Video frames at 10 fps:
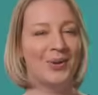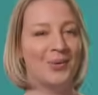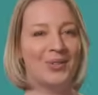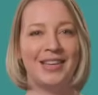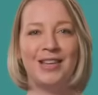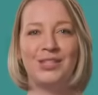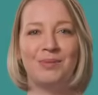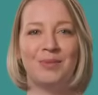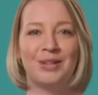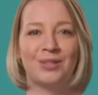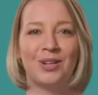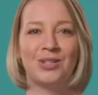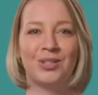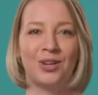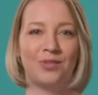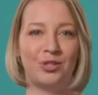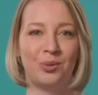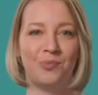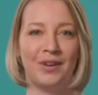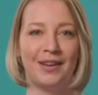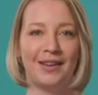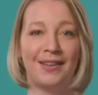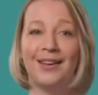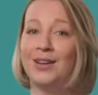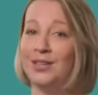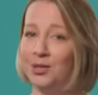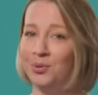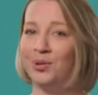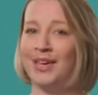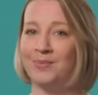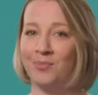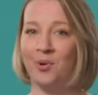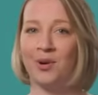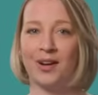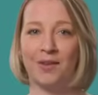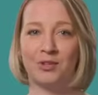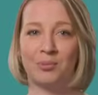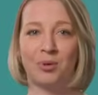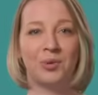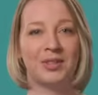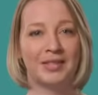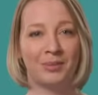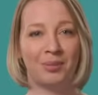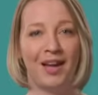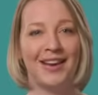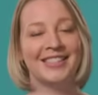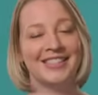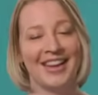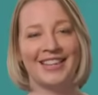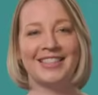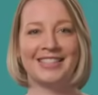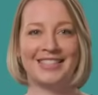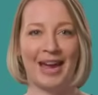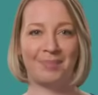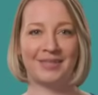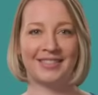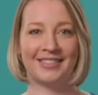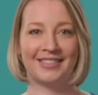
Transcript: With each administration of tube feeding, you will get more comfortable with the supplies and the steps.